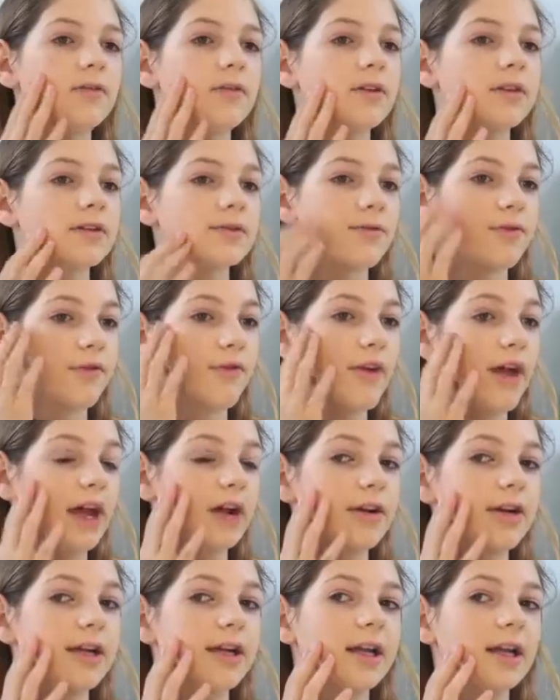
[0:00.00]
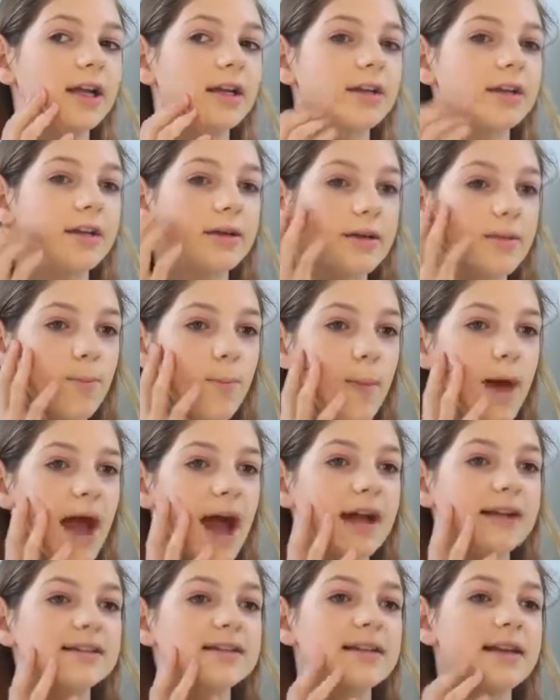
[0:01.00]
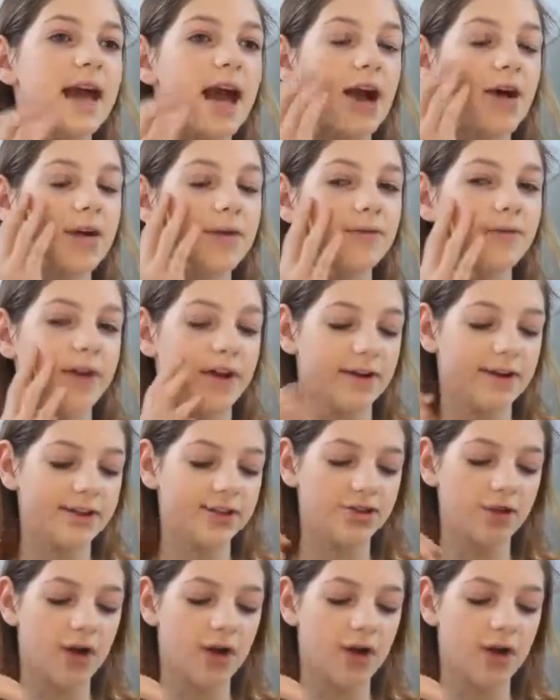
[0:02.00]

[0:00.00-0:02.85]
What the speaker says: feels very matte now and very